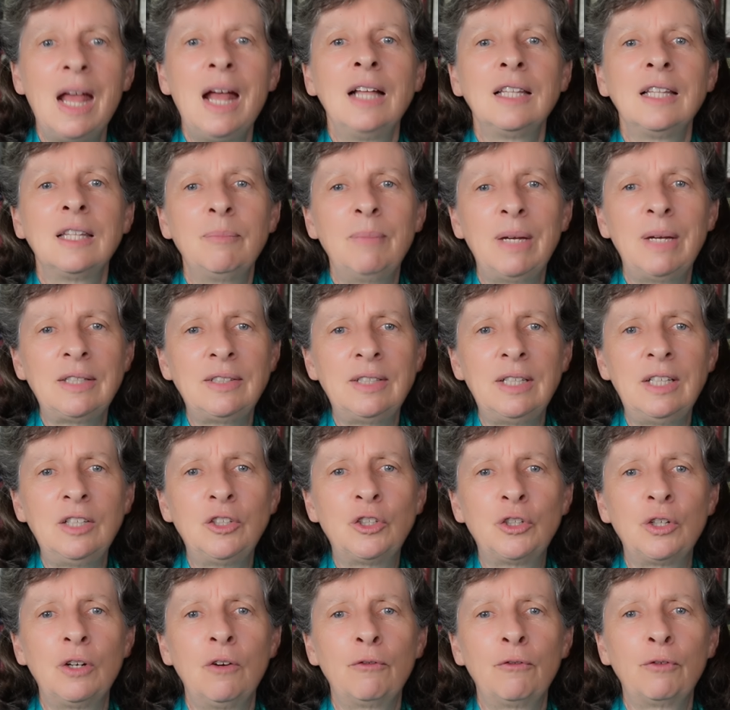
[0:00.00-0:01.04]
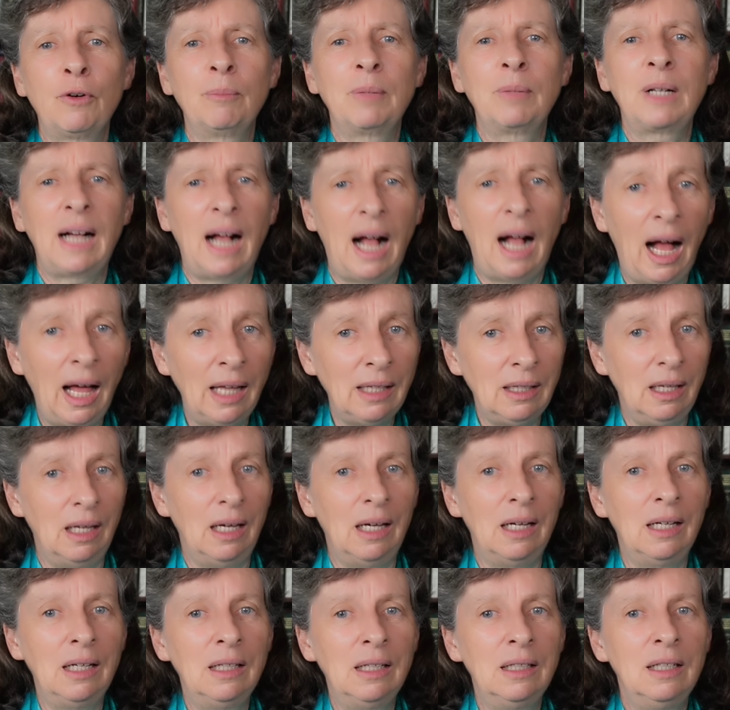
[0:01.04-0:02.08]
The message from
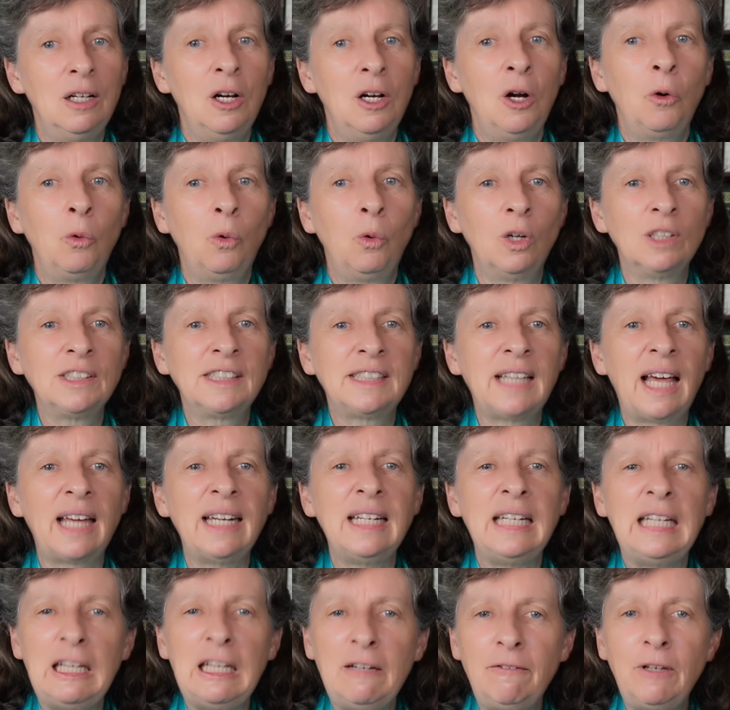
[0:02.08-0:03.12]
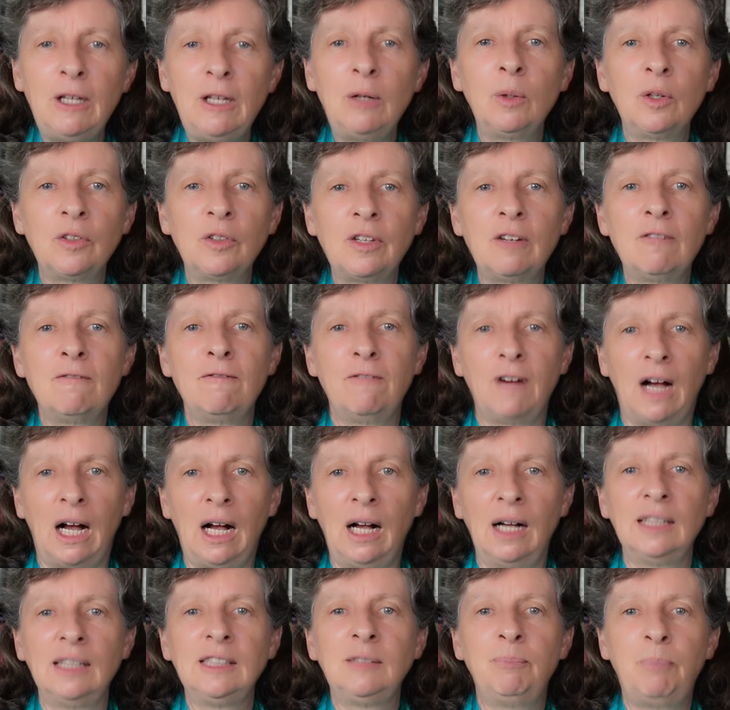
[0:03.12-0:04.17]
Cutler was that if he was
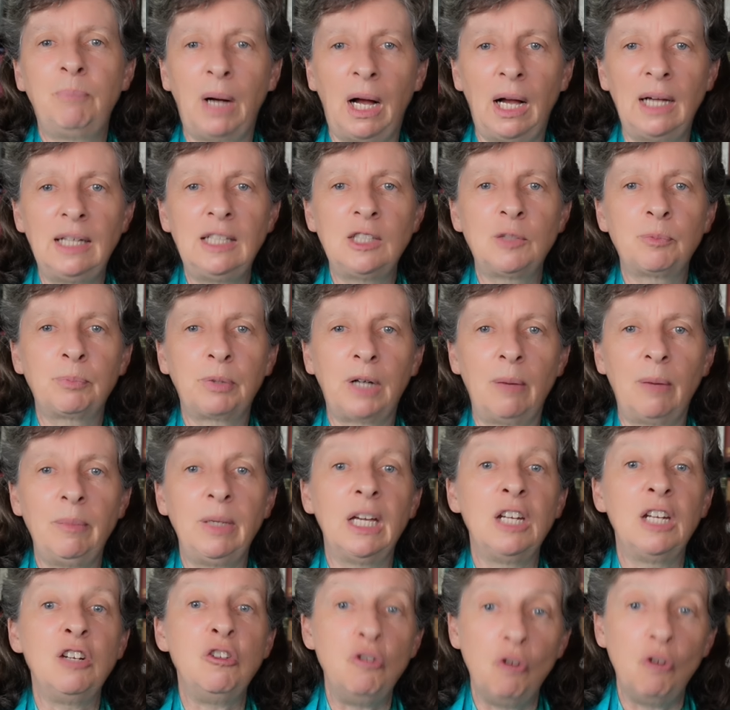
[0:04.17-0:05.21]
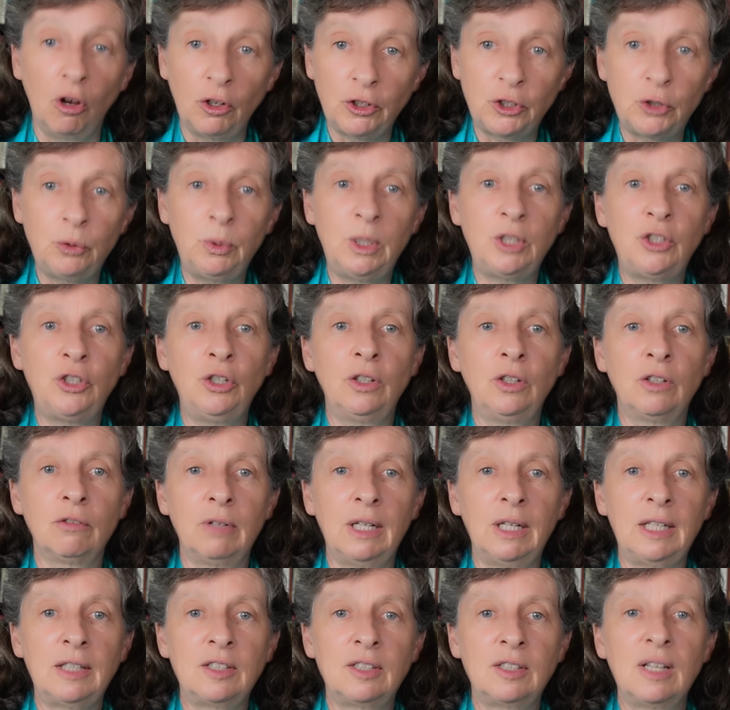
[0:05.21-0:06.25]
advised by his Premier not to issue the
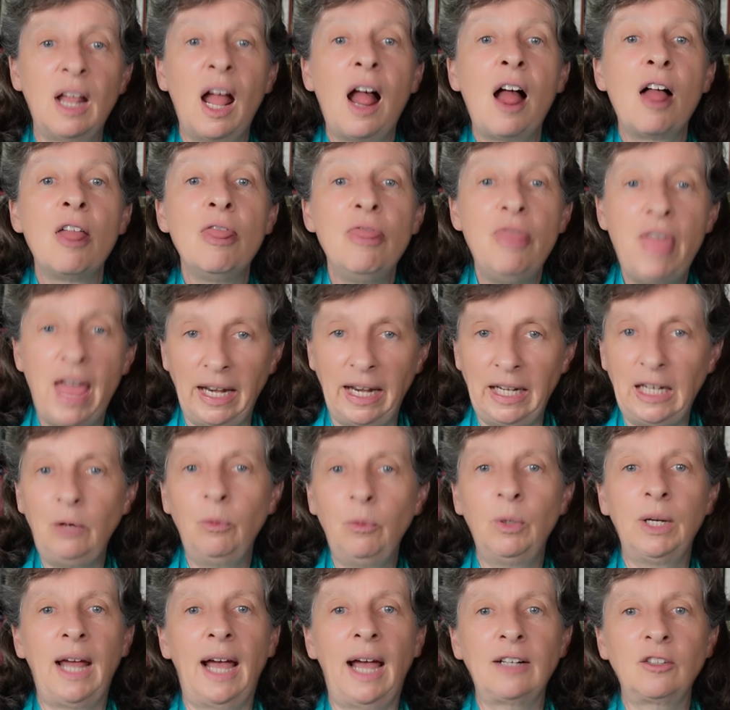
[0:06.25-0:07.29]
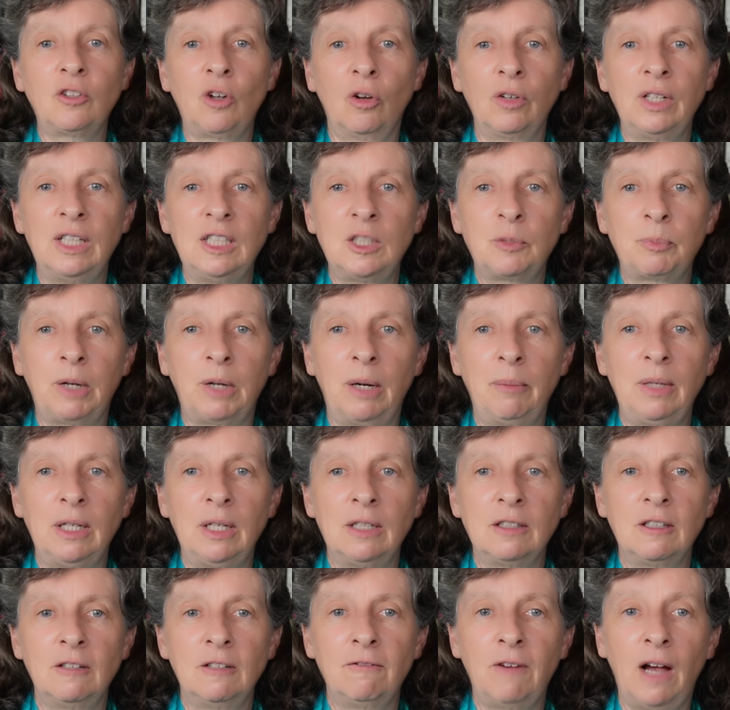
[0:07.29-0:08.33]
writs, then he would act on his
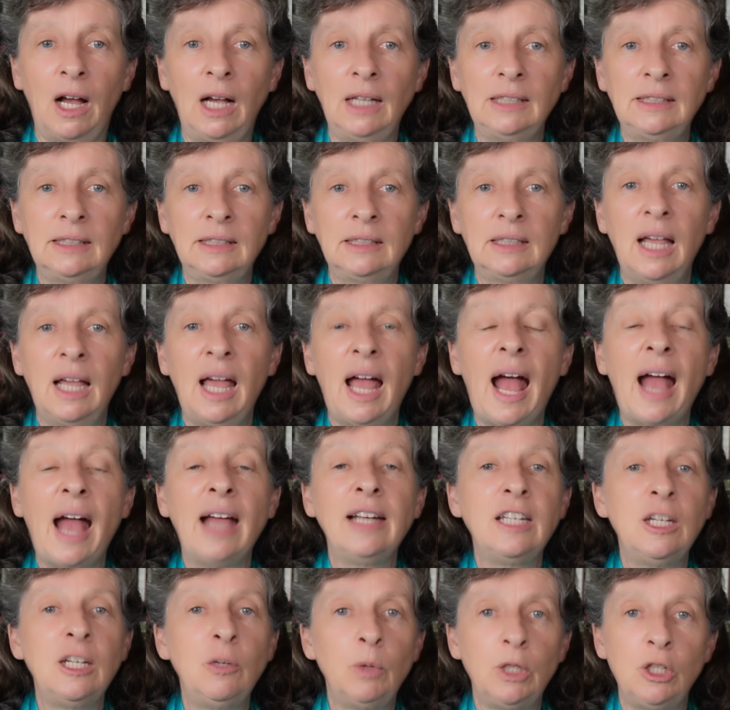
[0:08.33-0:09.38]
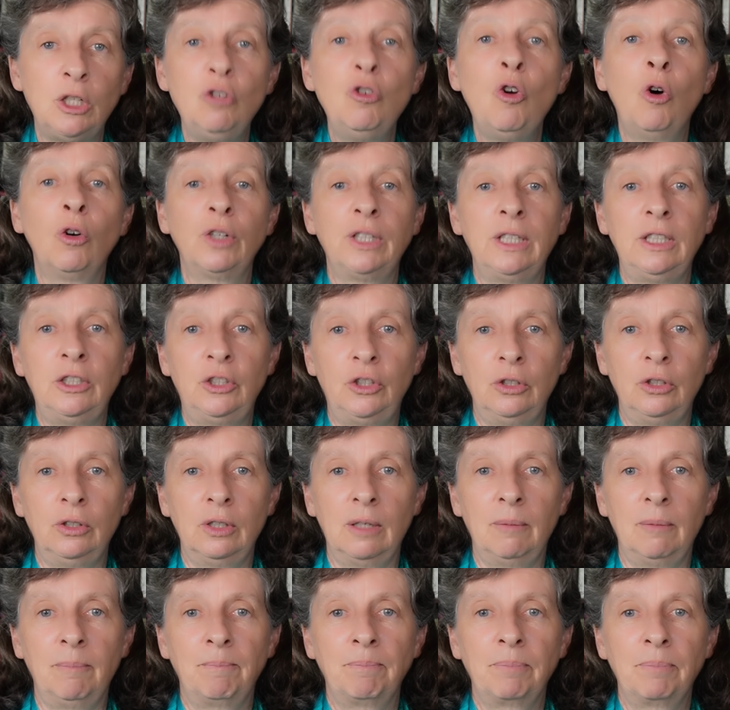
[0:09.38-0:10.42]
Premier's advice and he would not issue
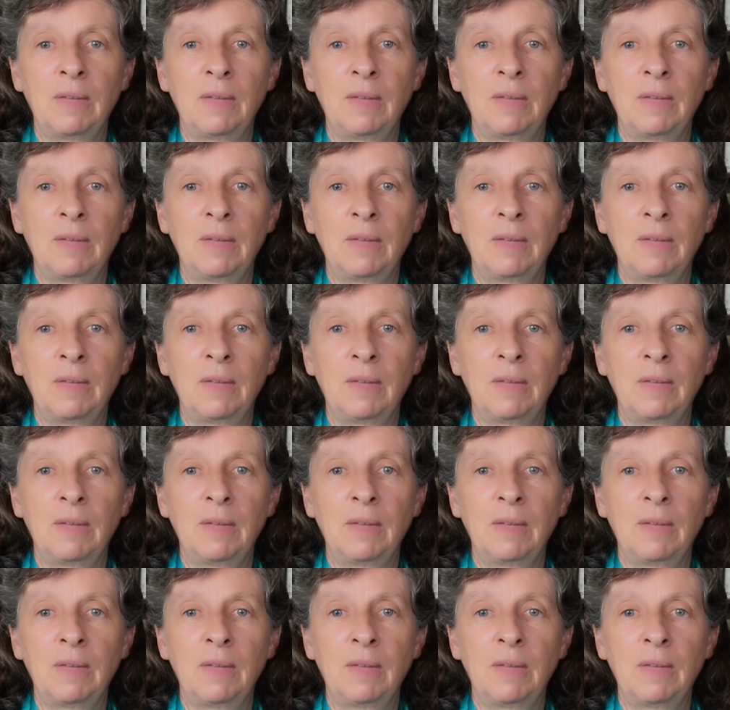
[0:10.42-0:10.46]
them.